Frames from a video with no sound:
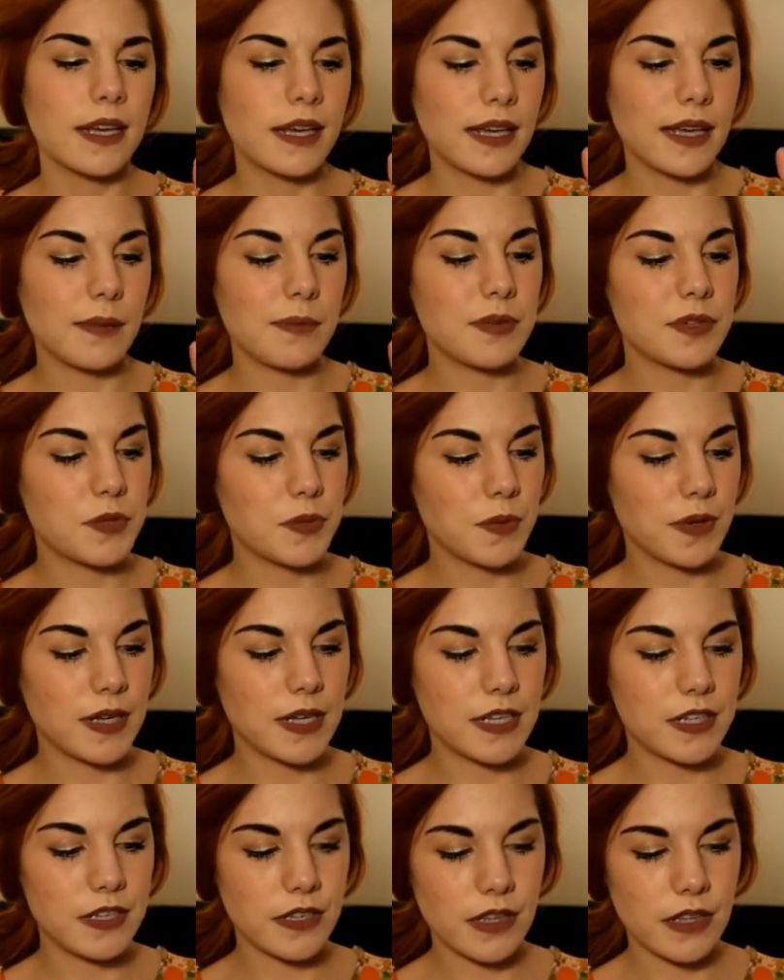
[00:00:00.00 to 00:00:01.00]
in between
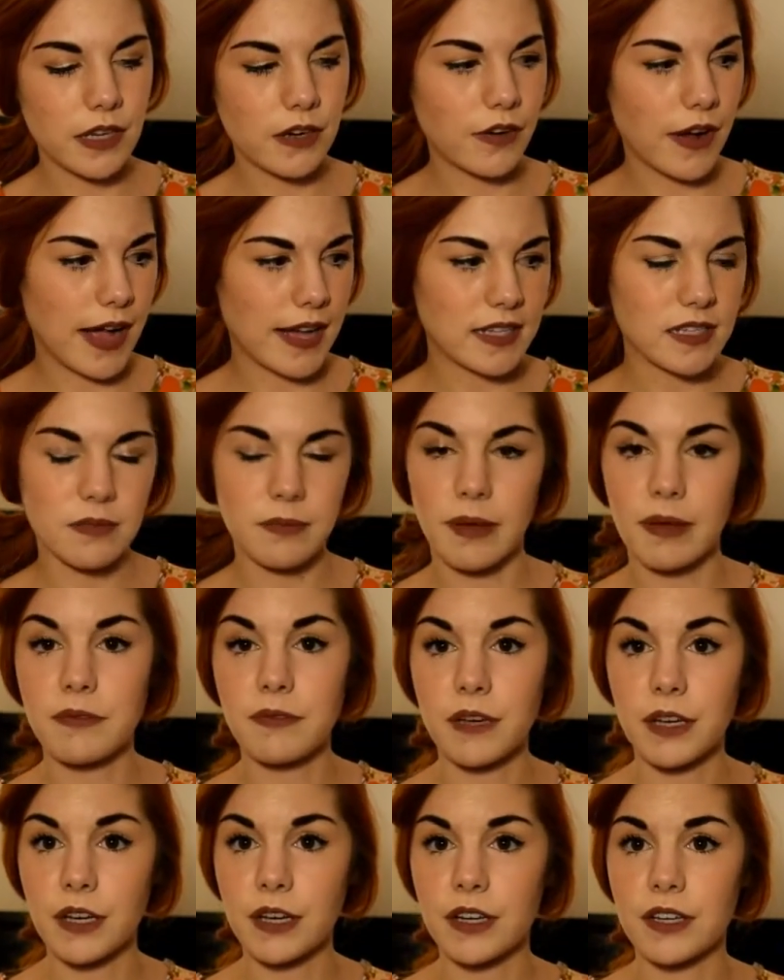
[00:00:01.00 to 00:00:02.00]
each of the cracks of my
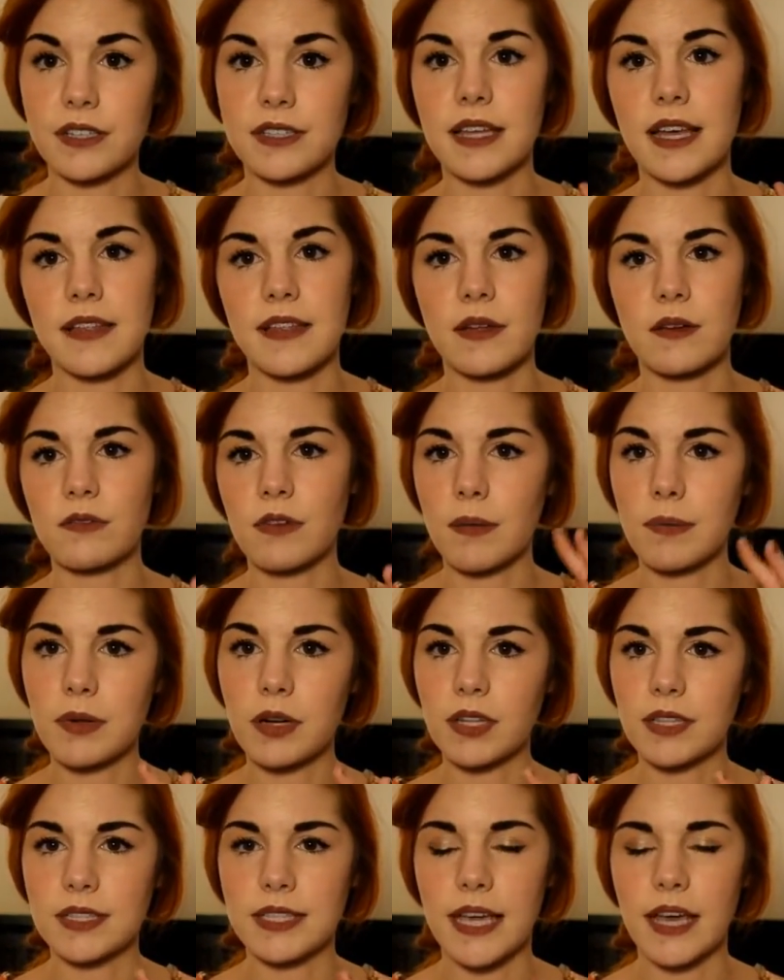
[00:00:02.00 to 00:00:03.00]
fingers and then rub it
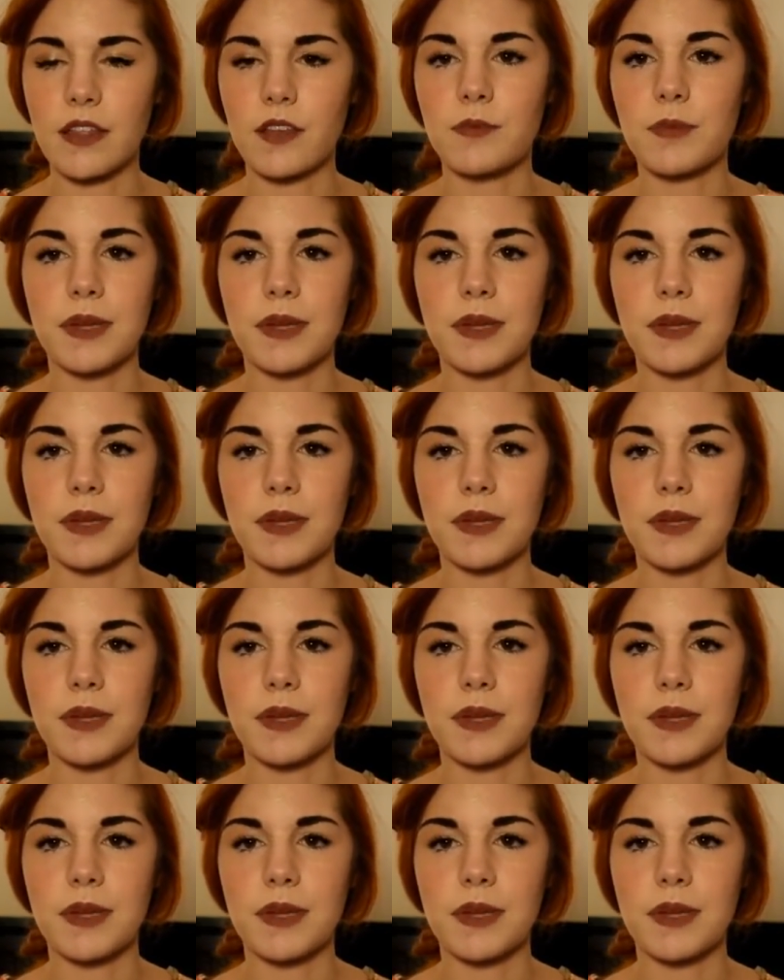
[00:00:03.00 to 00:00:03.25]
all together,